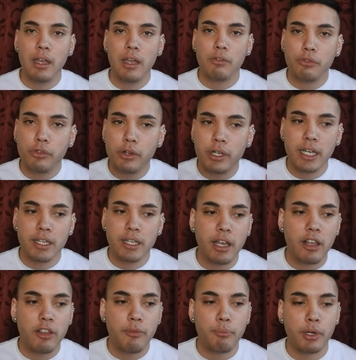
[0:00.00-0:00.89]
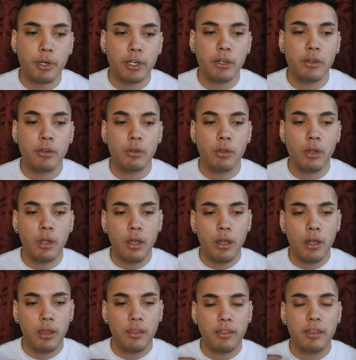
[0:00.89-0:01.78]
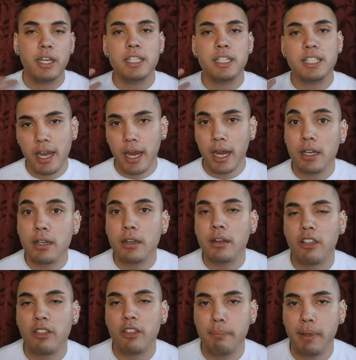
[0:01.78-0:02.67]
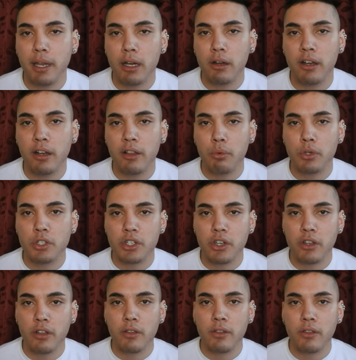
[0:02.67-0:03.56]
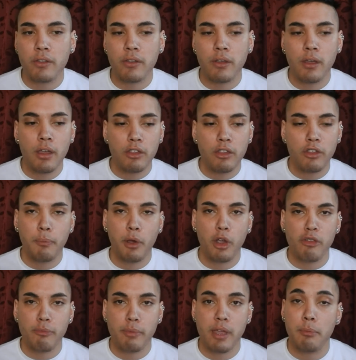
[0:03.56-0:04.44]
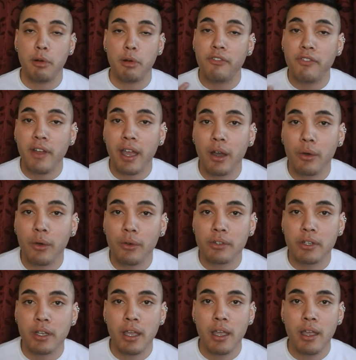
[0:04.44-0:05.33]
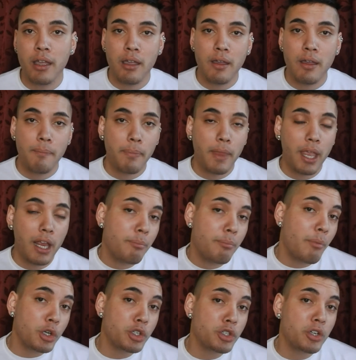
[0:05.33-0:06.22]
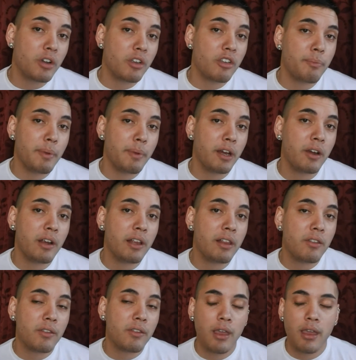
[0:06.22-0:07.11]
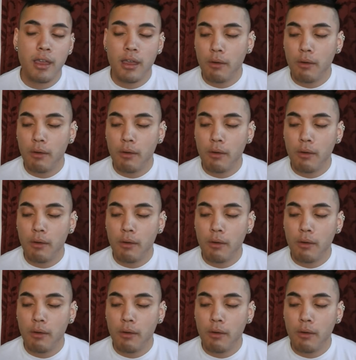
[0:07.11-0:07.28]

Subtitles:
It really does bring you the intended experience, which is supposed to be a profound and emotional experience.